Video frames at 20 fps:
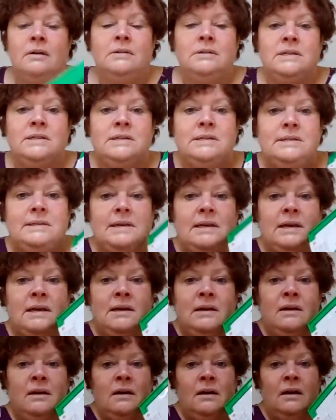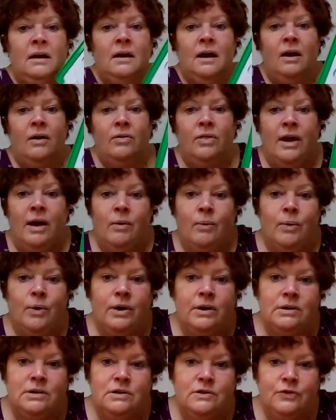to see how that
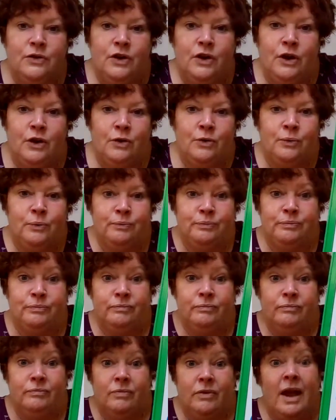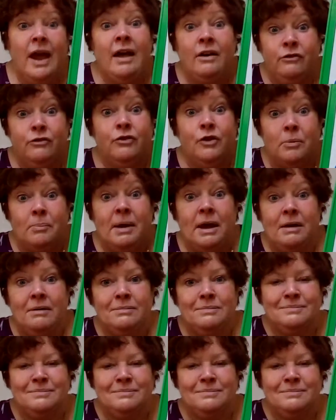works for you and for me.